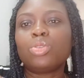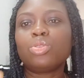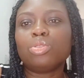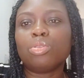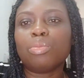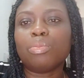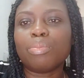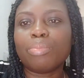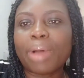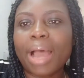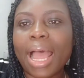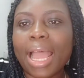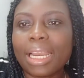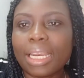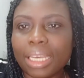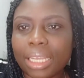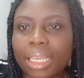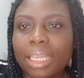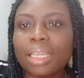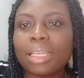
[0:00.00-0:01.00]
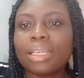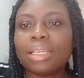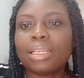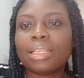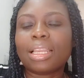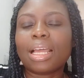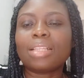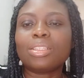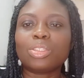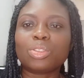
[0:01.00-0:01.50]
tubani.
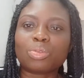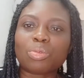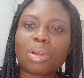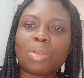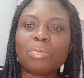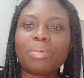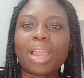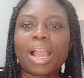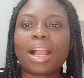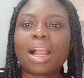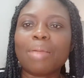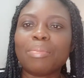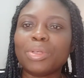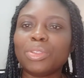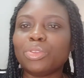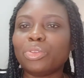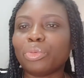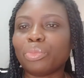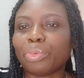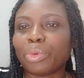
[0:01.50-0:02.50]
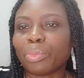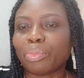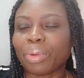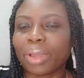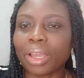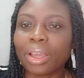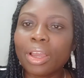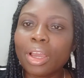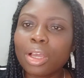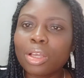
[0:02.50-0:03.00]
That is what we are coming to
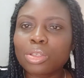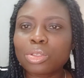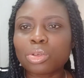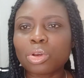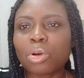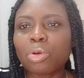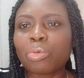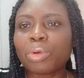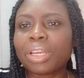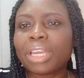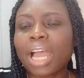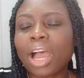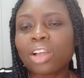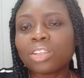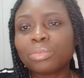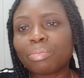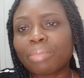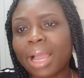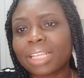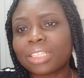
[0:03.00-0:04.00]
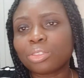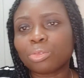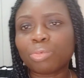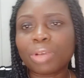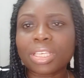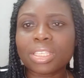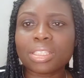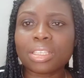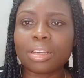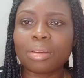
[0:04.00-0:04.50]
prepare. So without
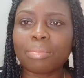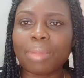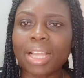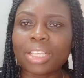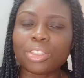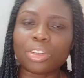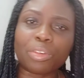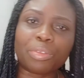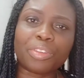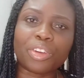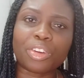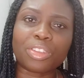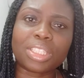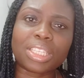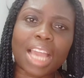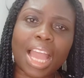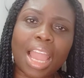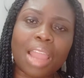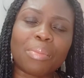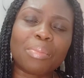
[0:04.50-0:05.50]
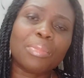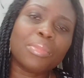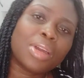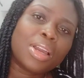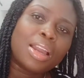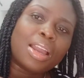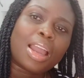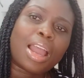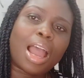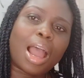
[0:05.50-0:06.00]
wasting much of your time,
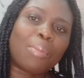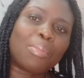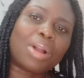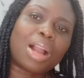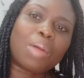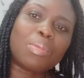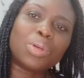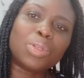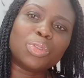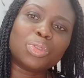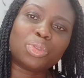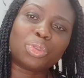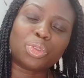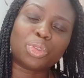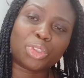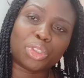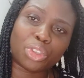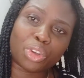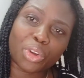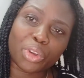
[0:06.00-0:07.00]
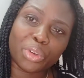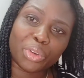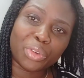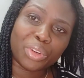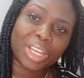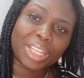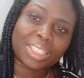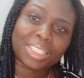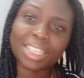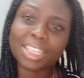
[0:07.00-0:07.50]
I'm coming to show you
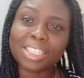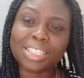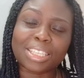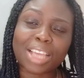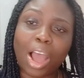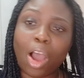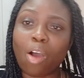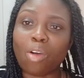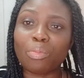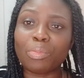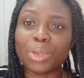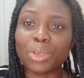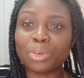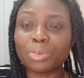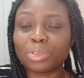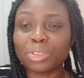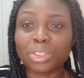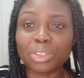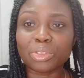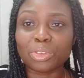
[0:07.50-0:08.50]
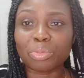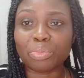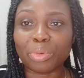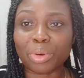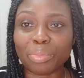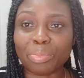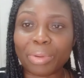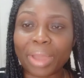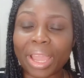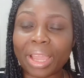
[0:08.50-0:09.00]
the things I'll be using to
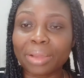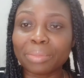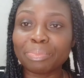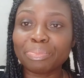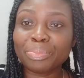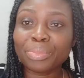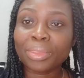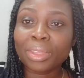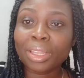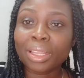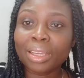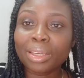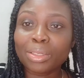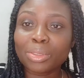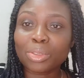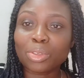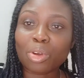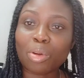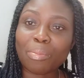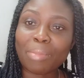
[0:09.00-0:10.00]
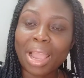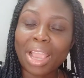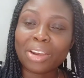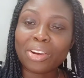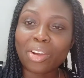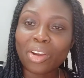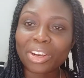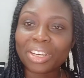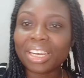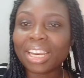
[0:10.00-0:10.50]
prepare. So my
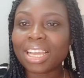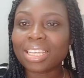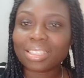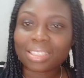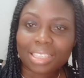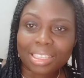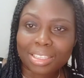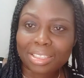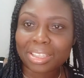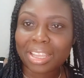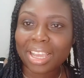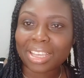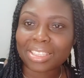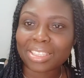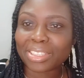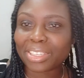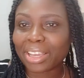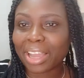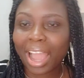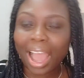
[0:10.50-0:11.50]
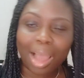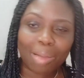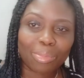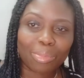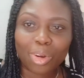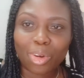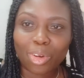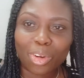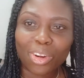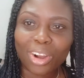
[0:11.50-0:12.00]
northern sisters, come,
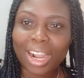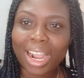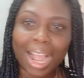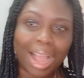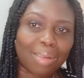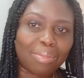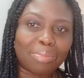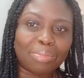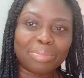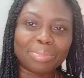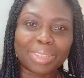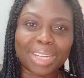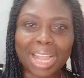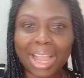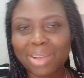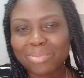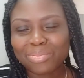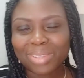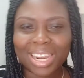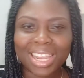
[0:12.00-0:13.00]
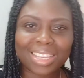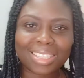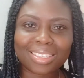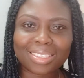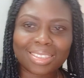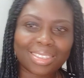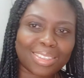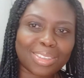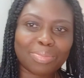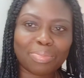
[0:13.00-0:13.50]

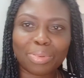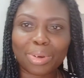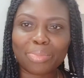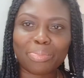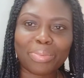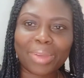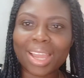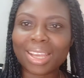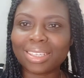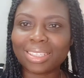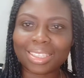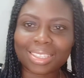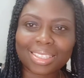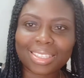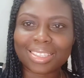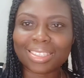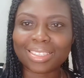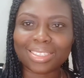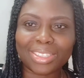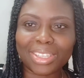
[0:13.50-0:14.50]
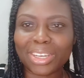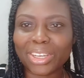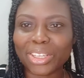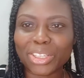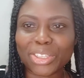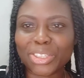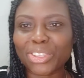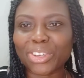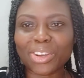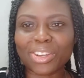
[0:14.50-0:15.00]
let's prepare this
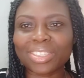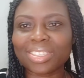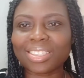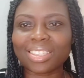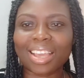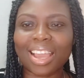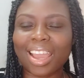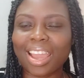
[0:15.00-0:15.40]
delicious